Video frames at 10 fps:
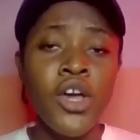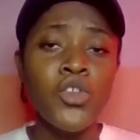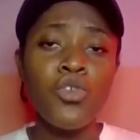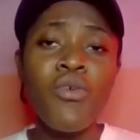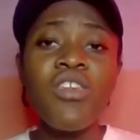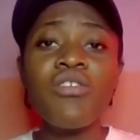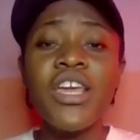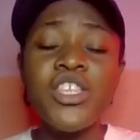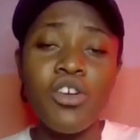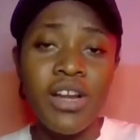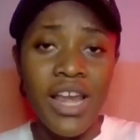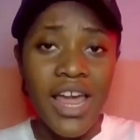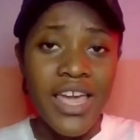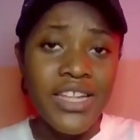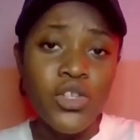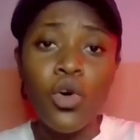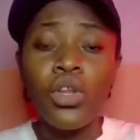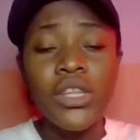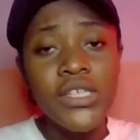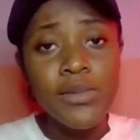So when you get your clients
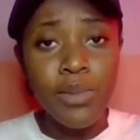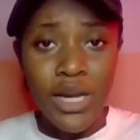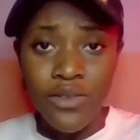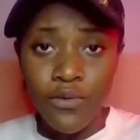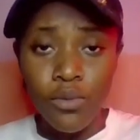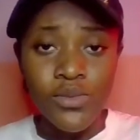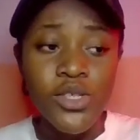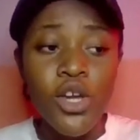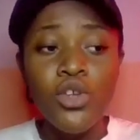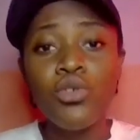on these platforms,